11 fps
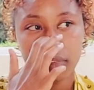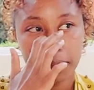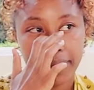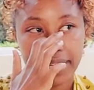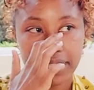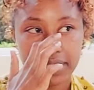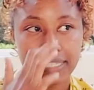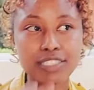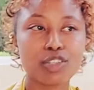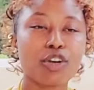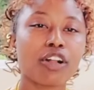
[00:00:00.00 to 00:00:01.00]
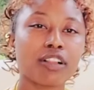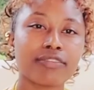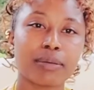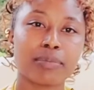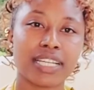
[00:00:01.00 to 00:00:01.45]
but it's all
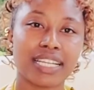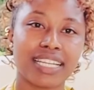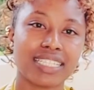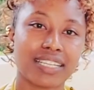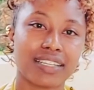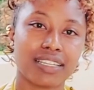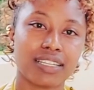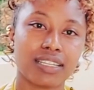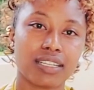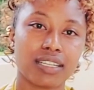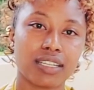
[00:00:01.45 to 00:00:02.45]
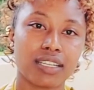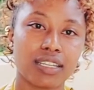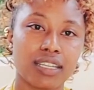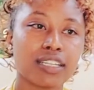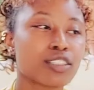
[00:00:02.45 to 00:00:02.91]
fabricated.
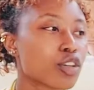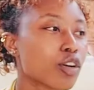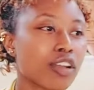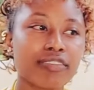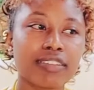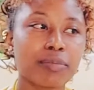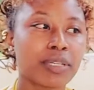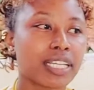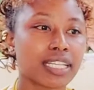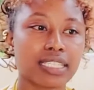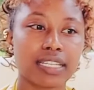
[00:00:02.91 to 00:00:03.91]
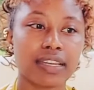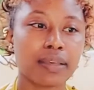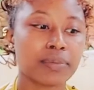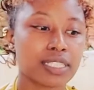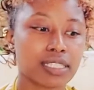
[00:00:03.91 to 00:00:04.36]

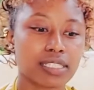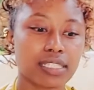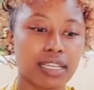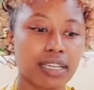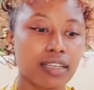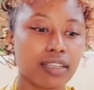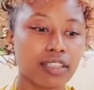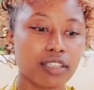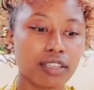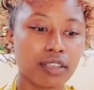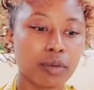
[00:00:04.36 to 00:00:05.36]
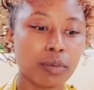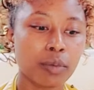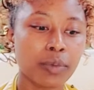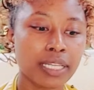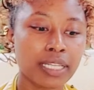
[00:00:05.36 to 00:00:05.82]
Let me just say,
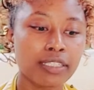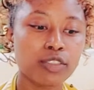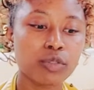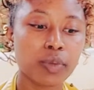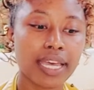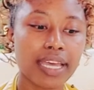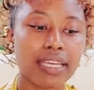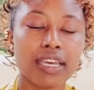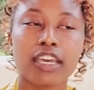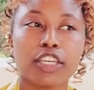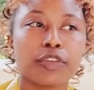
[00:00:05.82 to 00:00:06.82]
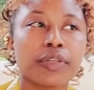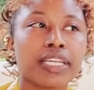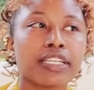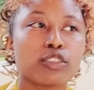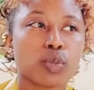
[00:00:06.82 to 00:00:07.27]
you
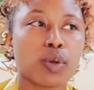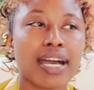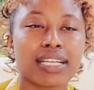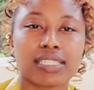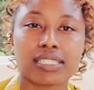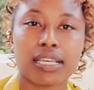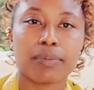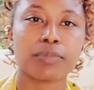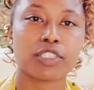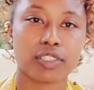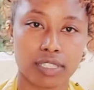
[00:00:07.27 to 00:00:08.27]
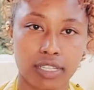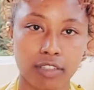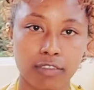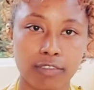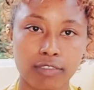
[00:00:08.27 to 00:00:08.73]
need to accept
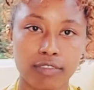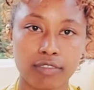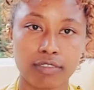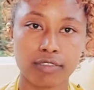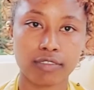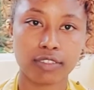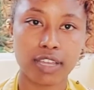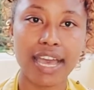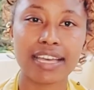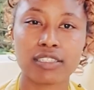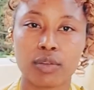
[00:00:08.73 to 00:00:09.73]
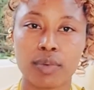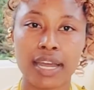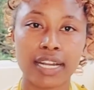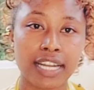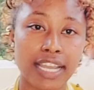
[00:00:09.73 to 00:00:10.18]
yourself as you
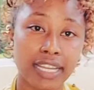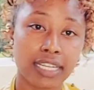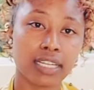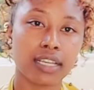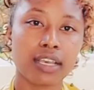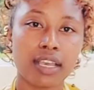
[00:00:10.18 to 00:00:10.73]
are. And